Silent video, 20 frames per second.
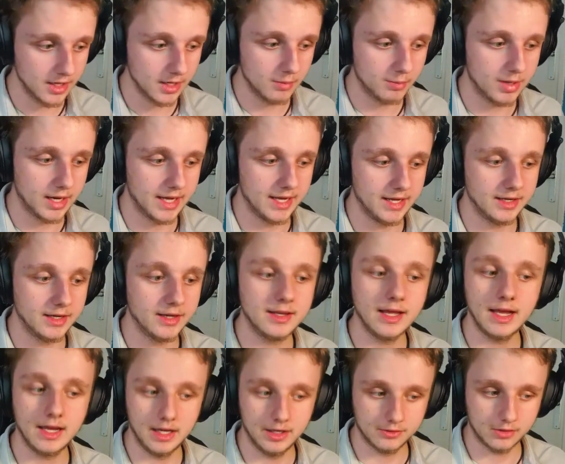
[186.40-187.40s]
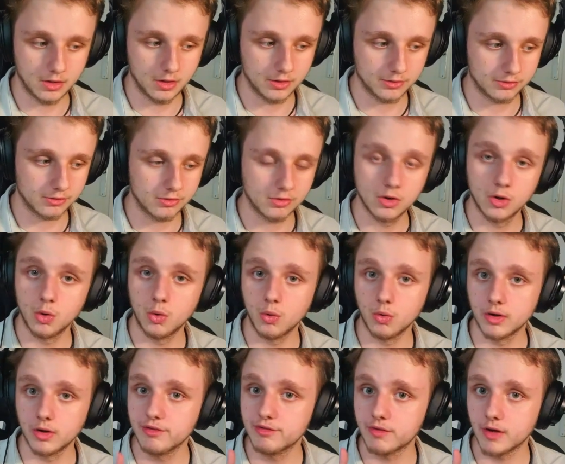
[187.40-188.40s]
play the daily tasks,
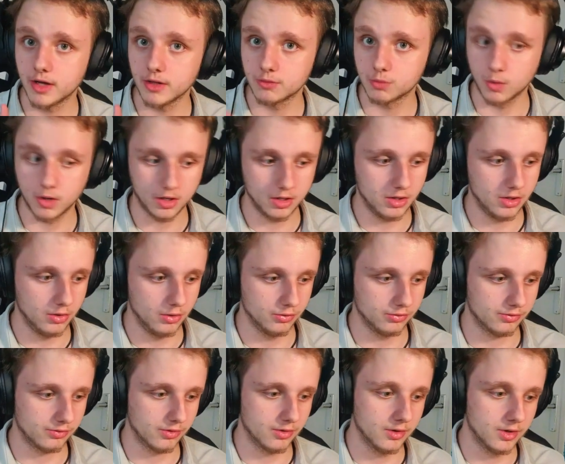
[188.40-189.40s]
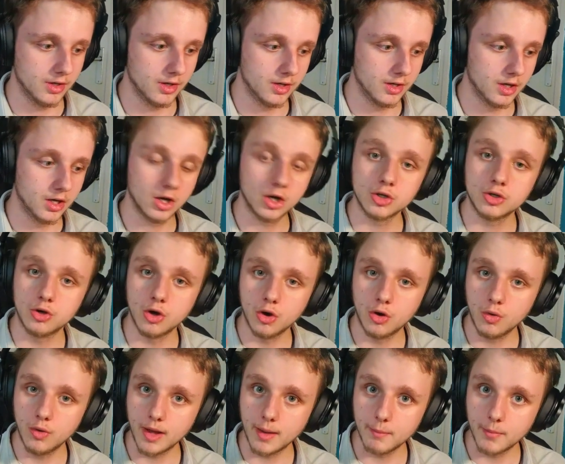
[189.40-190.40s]
only find 1 ghost.
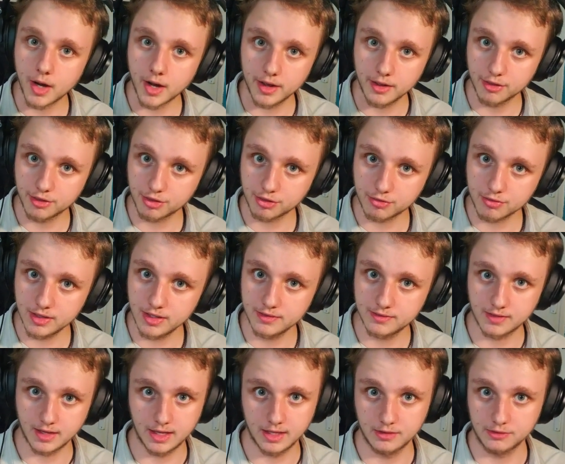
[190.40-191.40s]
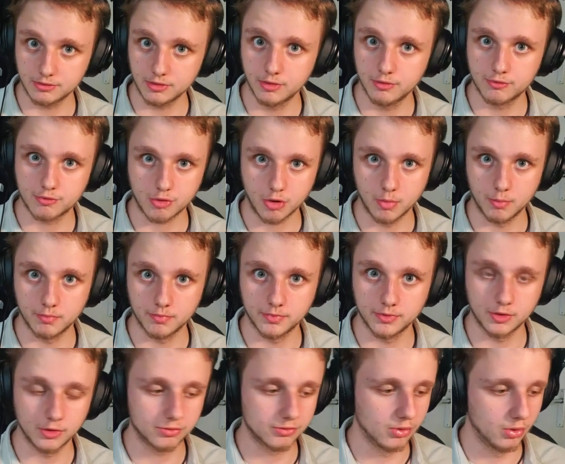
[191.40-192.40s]
Go and buy 3 things from
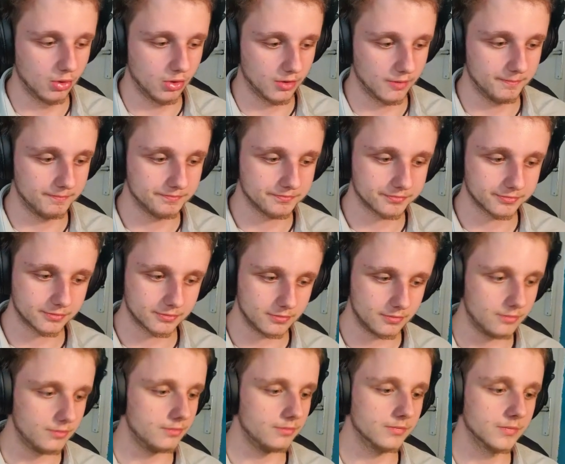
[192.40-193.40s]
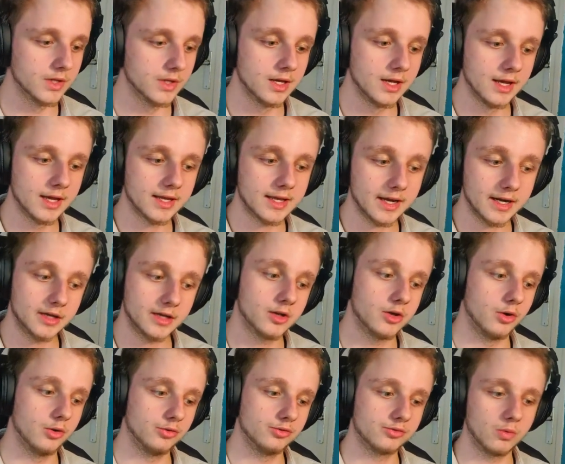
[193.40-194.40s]
the store. Get a
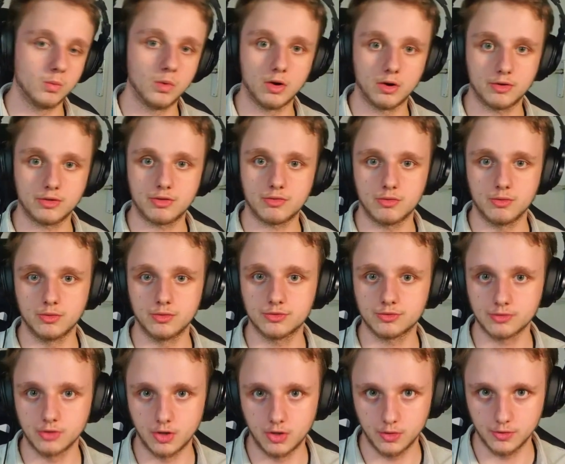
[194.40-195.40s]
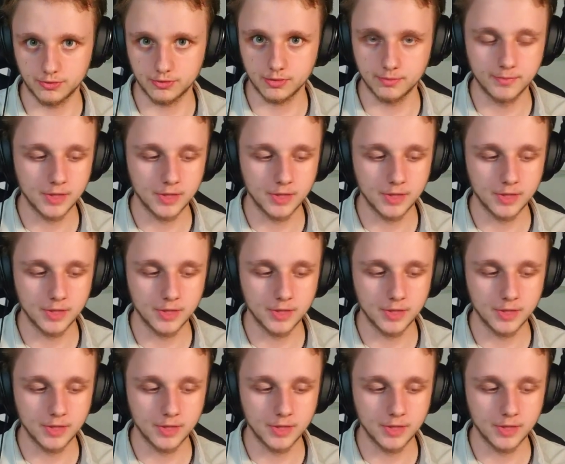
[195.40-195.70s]
ghost to walk through salt.